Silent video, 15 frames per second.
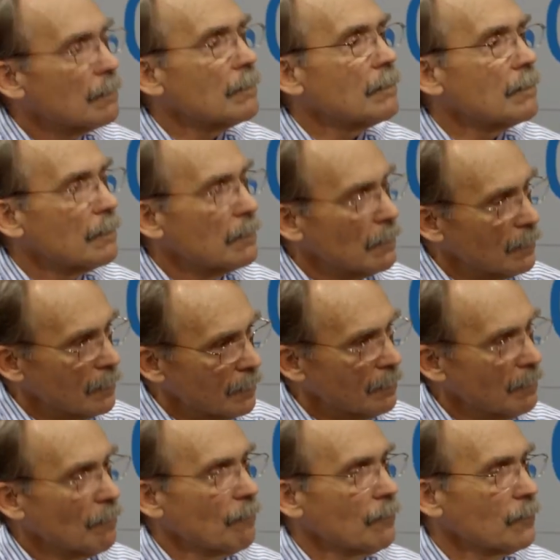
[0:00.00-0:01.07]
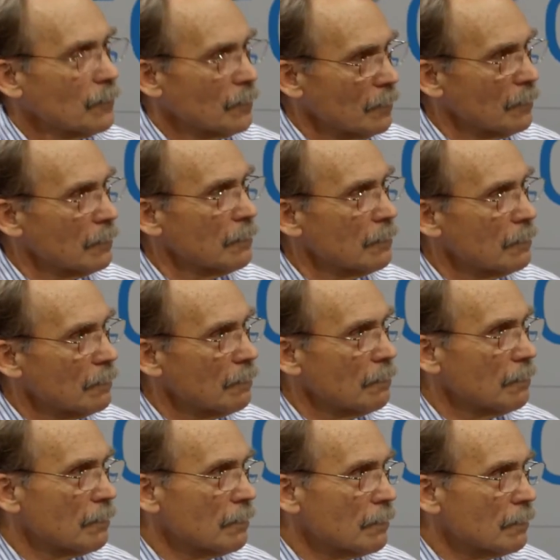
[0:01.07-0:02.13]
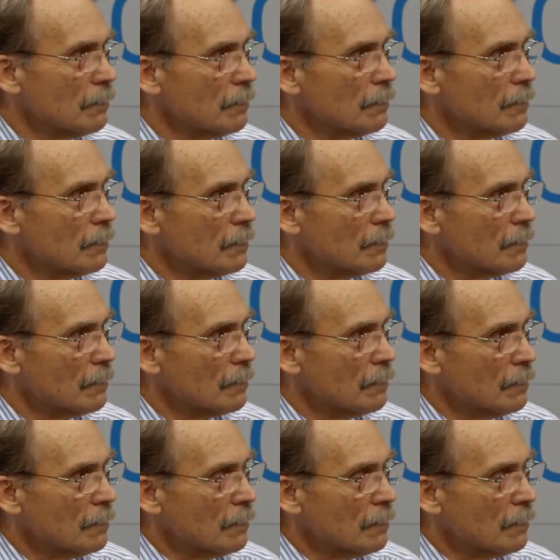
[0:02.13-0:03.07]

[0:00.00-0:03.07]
[no speech]